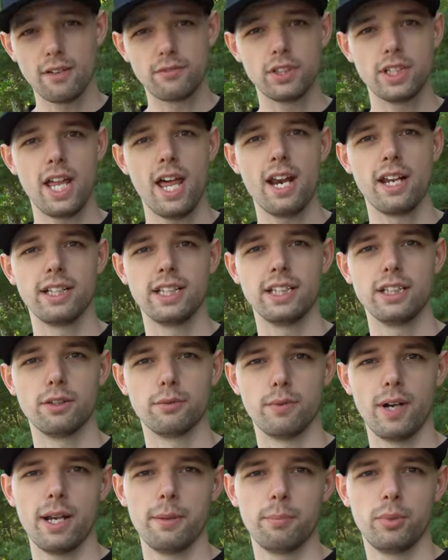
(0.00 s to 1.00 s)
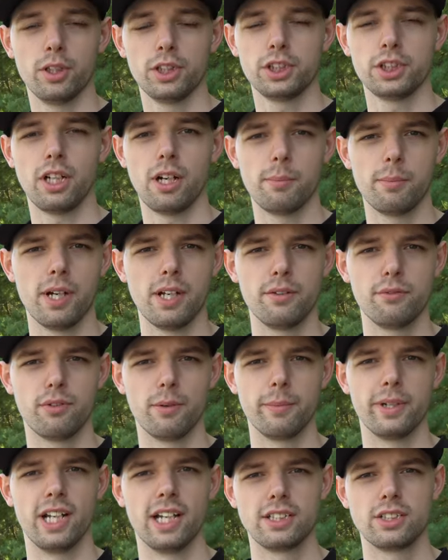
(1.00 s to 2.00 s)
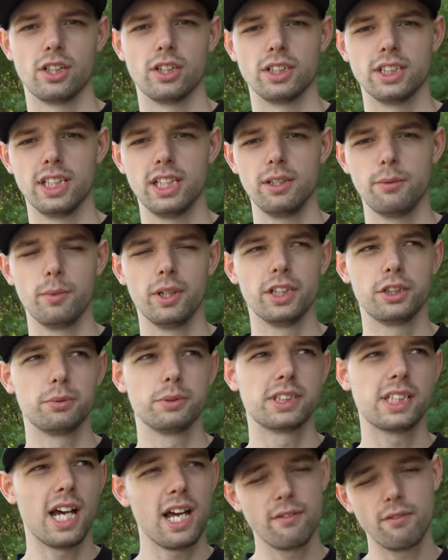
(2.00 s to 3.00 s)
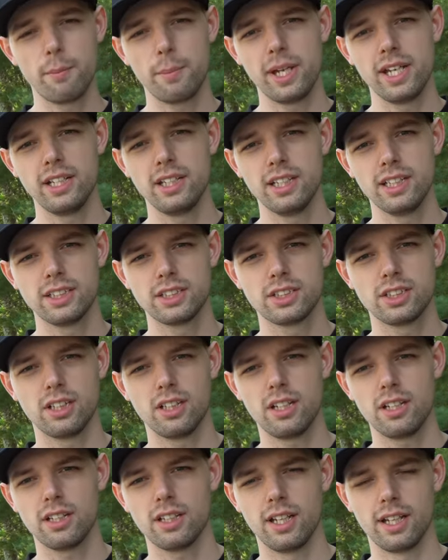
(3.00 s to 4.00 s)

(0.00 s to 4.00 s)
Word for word: After that, I did the red push start button from an SRT, which was kind of a pain to install.